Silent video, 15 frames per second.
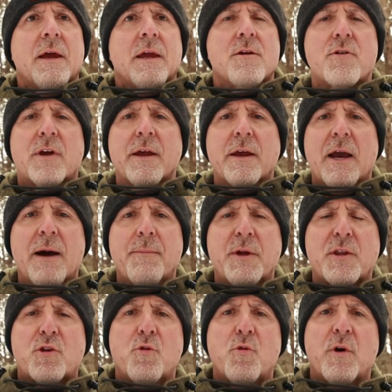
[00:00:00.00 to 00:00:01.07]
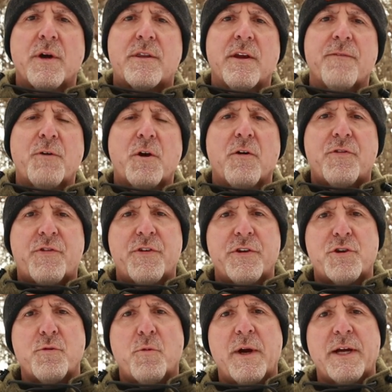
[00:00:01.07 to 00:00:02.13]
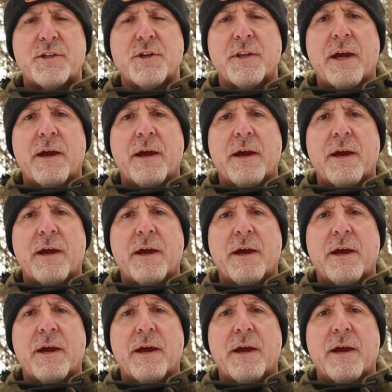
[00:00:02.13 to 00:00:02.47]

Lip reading: You can come into a difficult situation